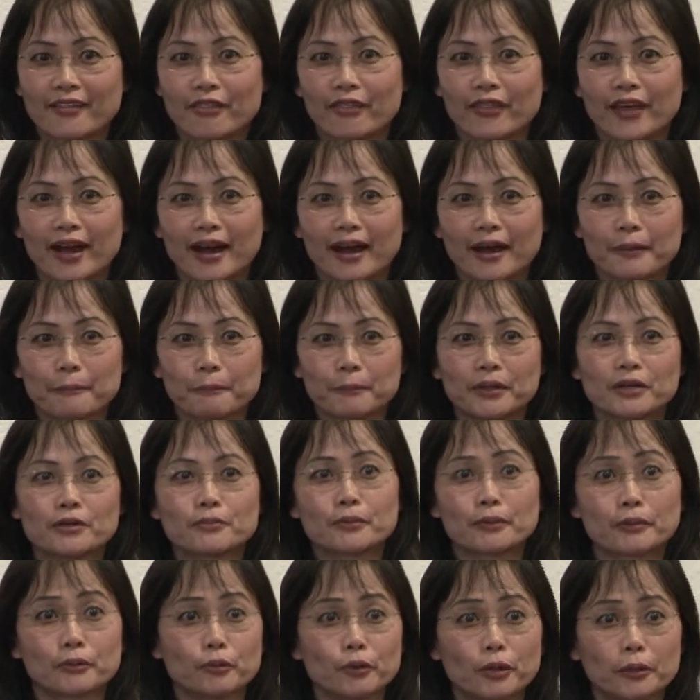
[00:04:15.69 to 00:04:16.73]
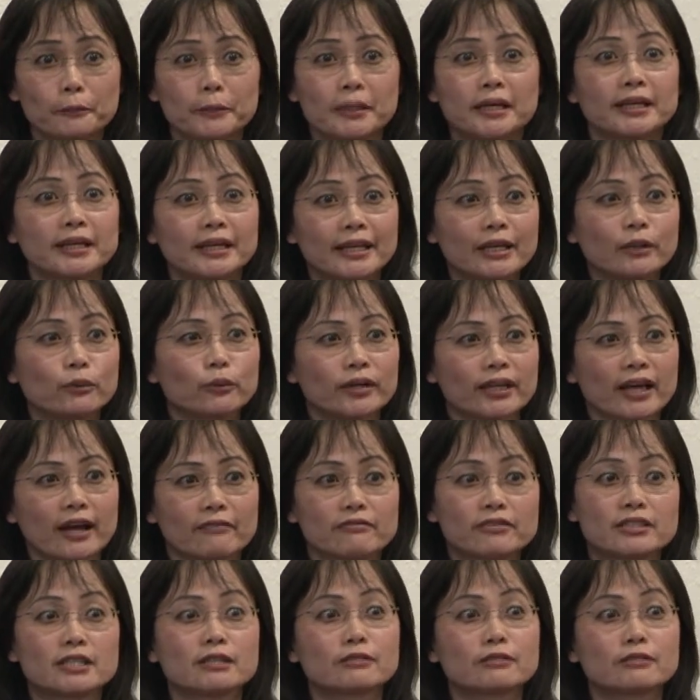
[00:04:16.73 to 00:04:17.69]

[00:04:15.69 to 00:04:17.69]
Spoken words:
that people with PD would have